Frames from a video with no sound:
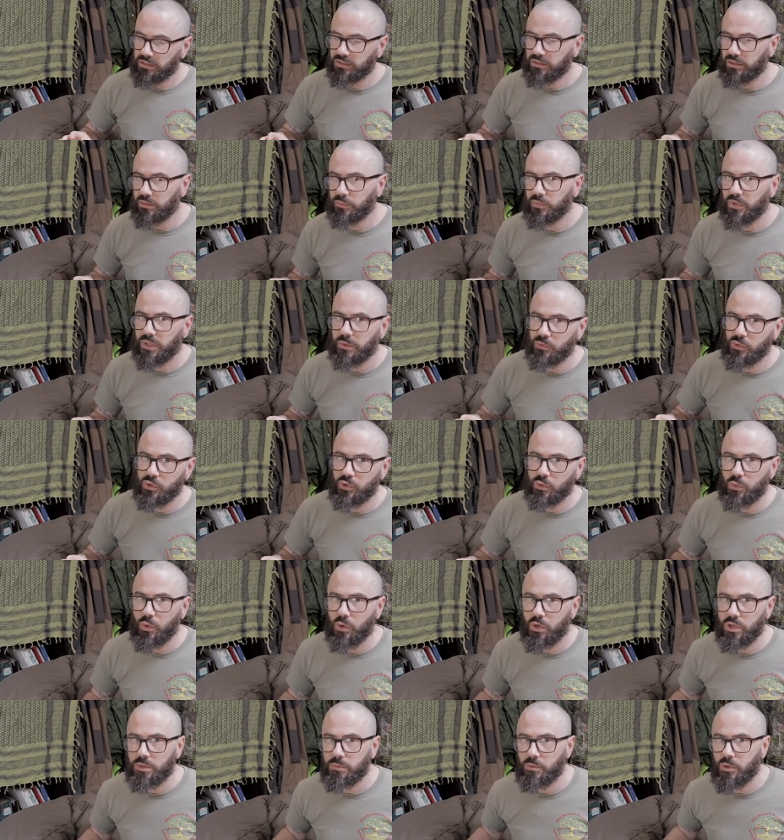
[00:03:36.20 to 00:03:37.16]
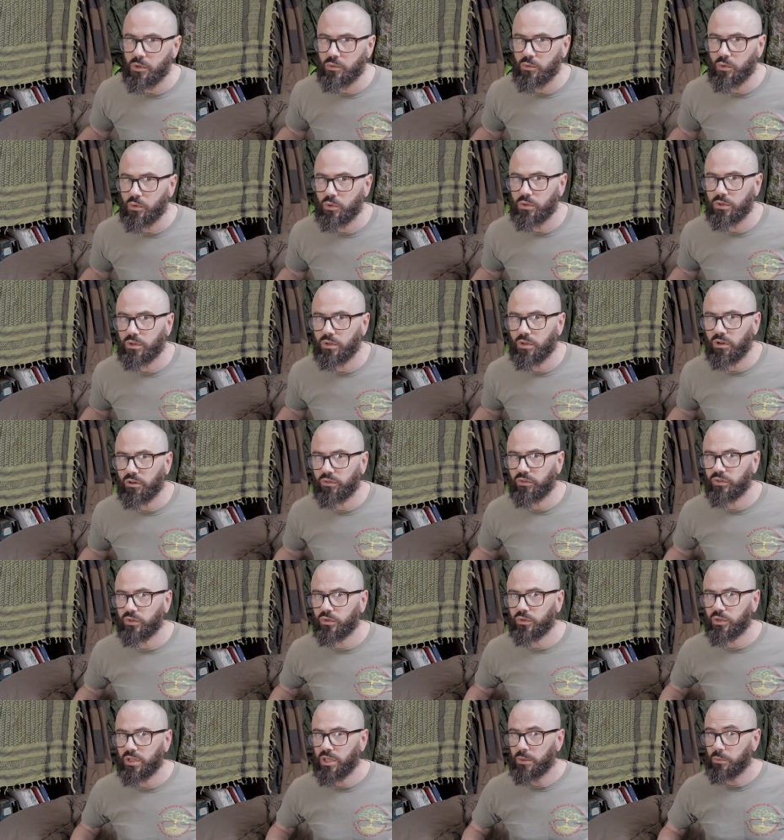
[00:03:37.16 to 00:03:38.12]
Sometimes you're worried about rolling
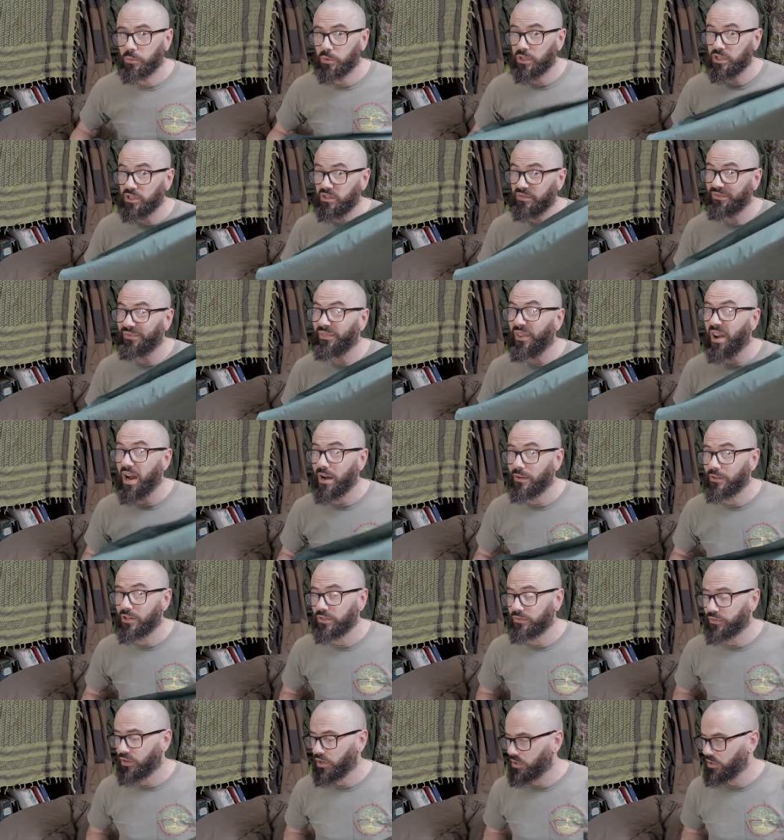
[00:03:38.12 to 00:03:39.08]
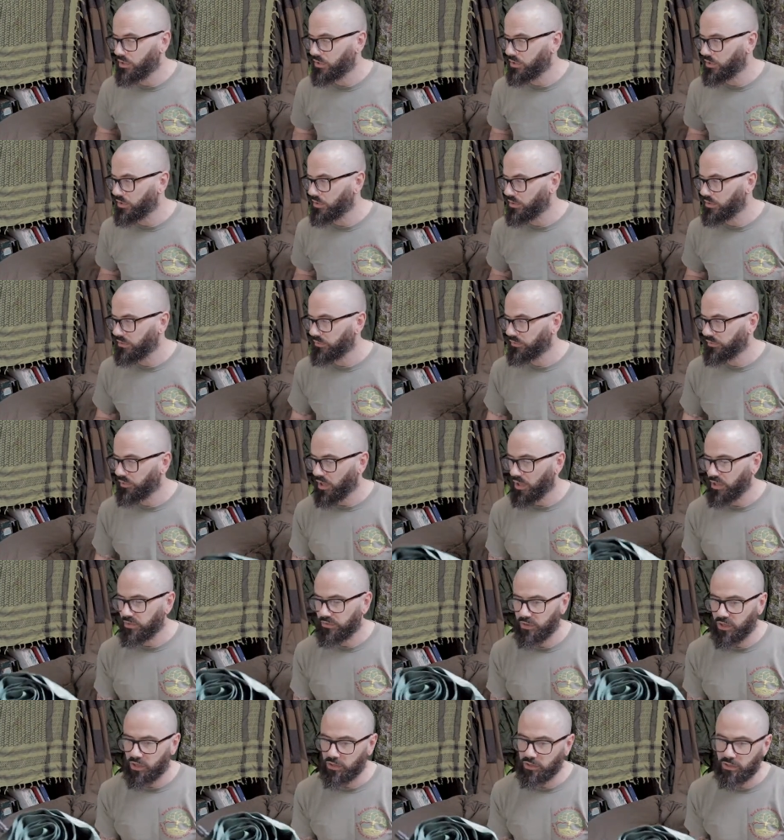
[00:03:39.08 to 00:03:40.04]
off it, okay? But it's very, very good,
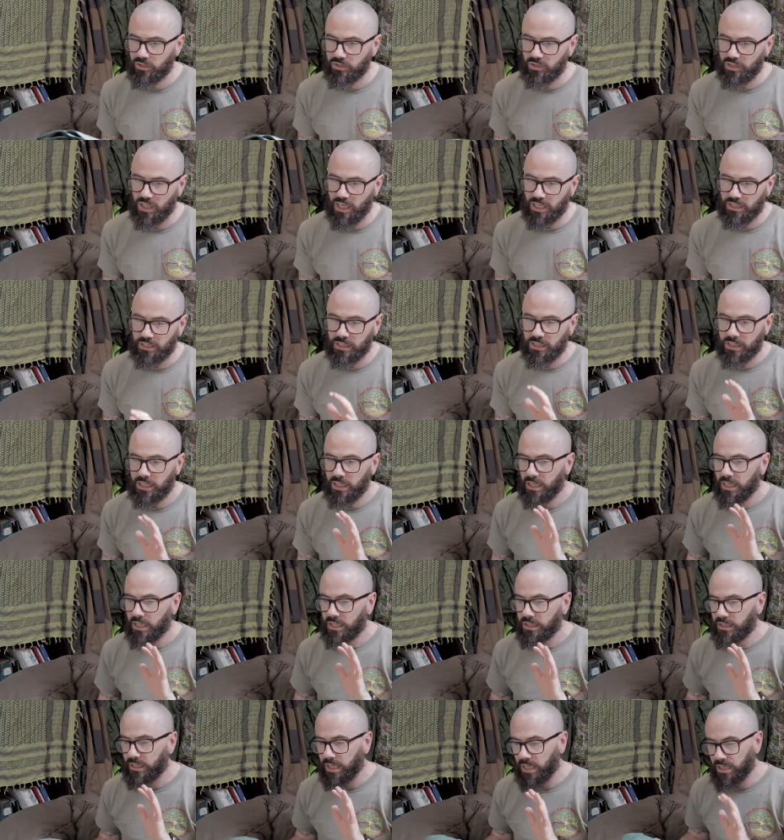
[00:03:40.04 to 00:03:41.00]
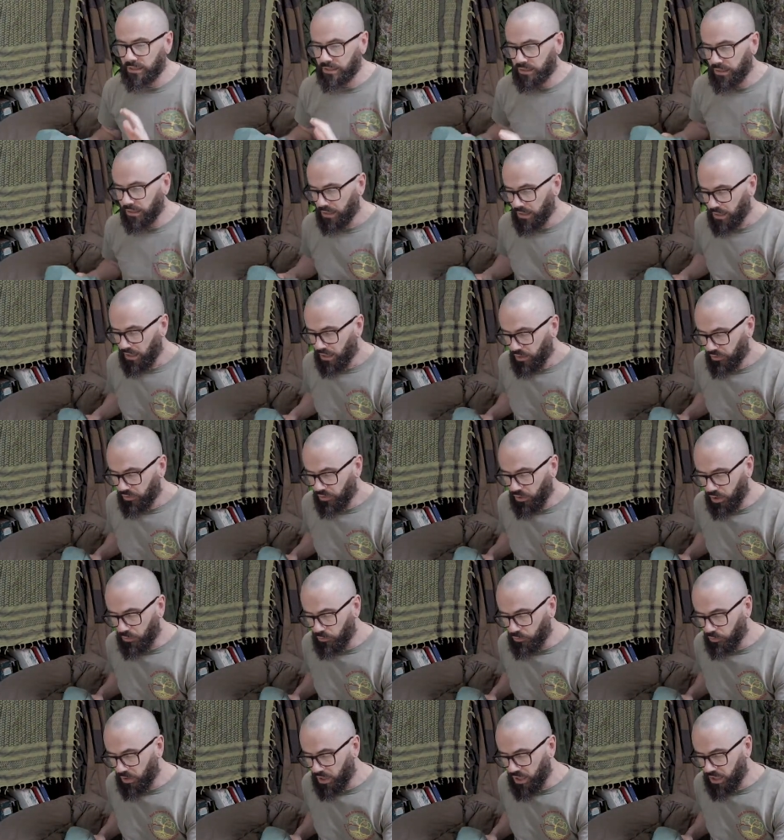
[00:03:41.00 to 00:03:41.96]
very, very good. And guys,
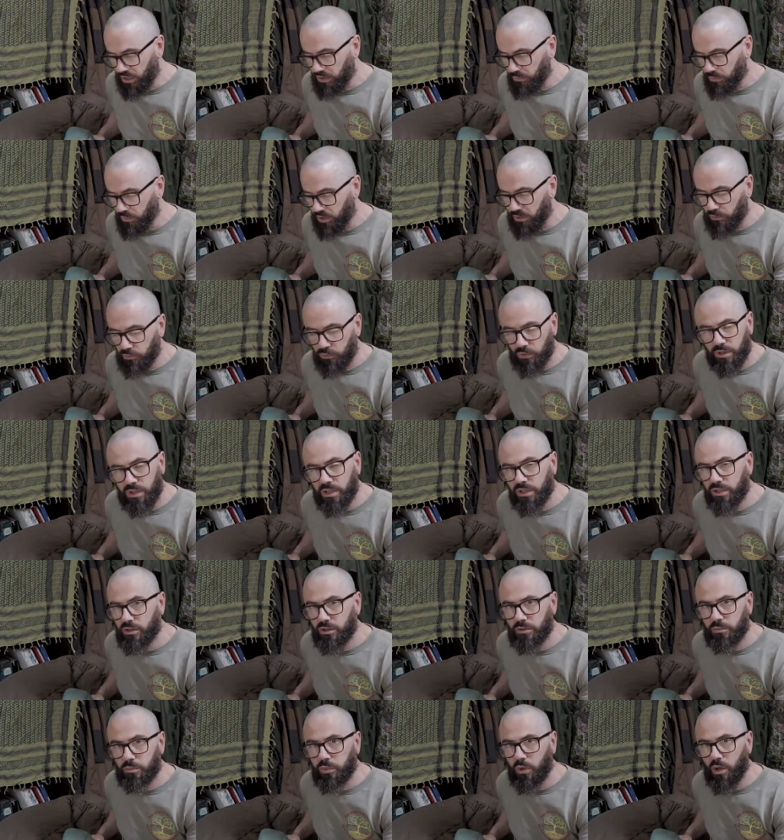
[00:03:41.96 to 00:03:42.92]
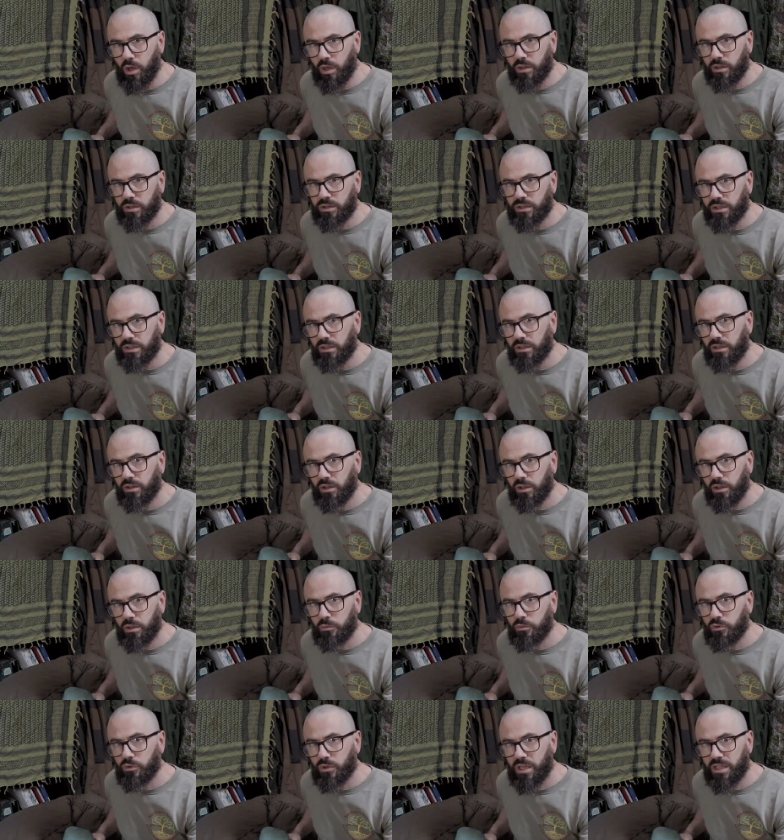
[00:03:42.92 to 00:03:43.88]
Therm-a-Rest make really good products, and the
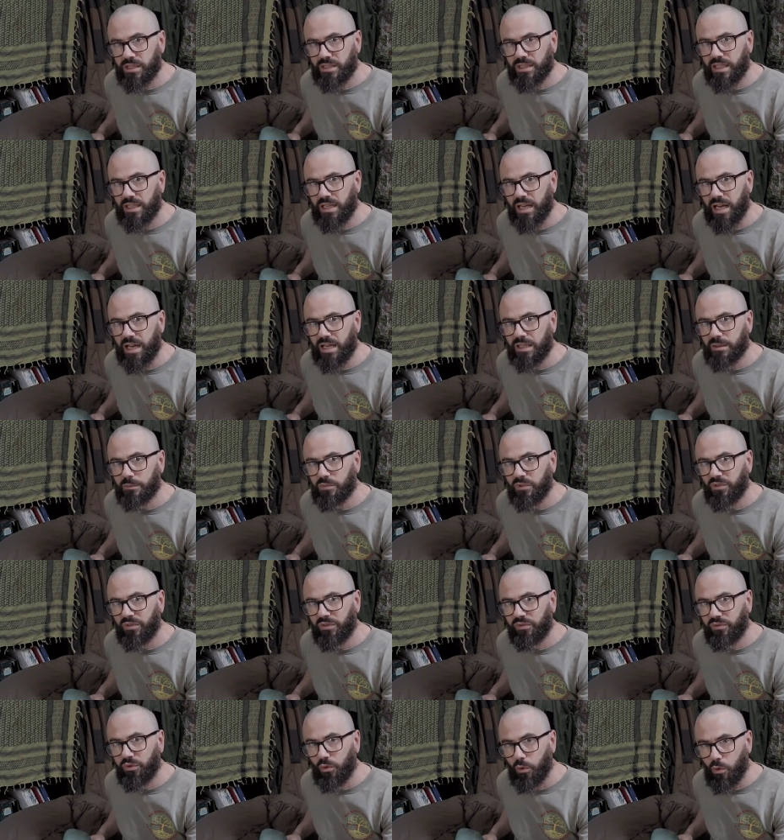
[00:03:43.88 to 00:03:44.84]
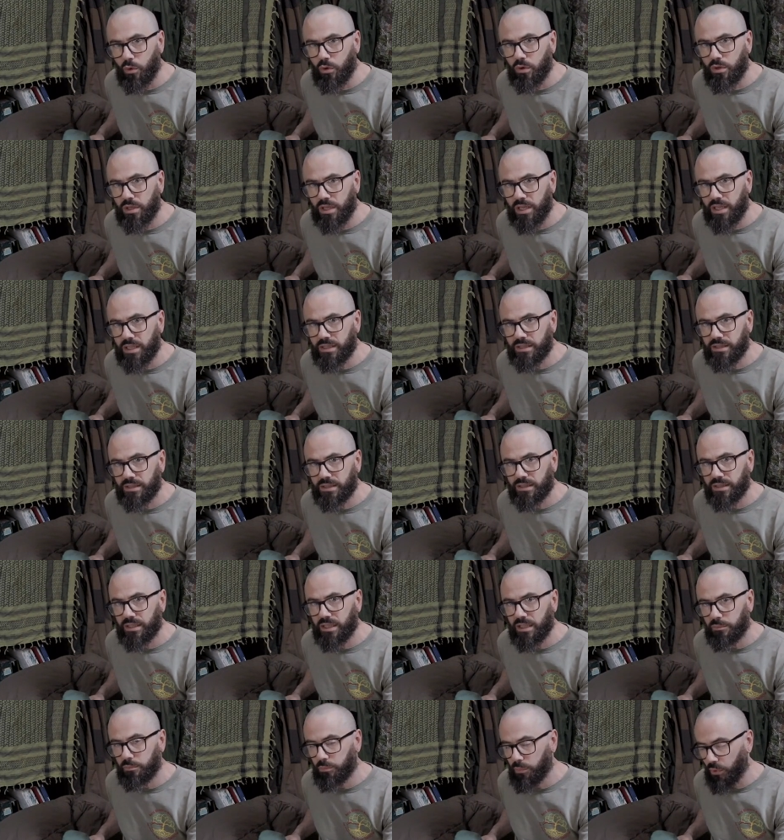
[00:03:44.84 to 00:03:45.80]
Therm-a-Rest I had before
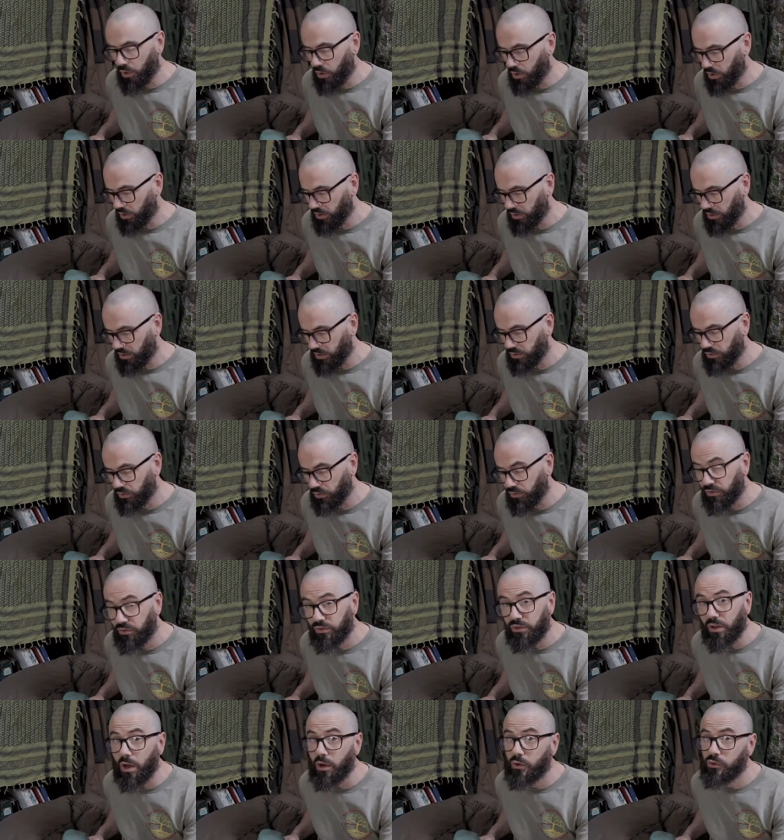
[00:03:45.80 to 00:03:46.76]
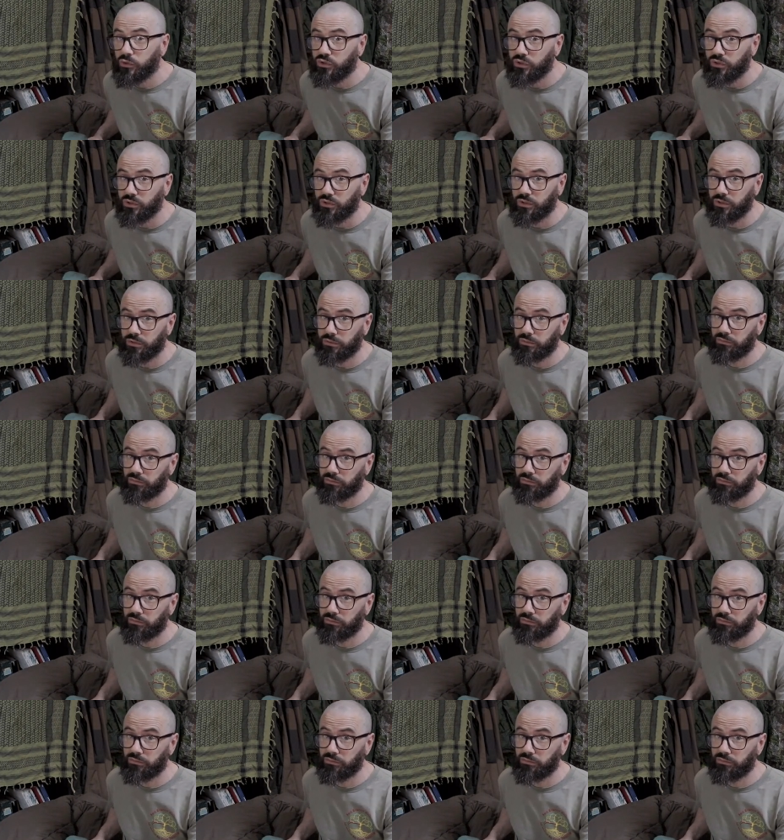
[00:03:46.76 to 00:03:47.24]
this, I bought in 2000,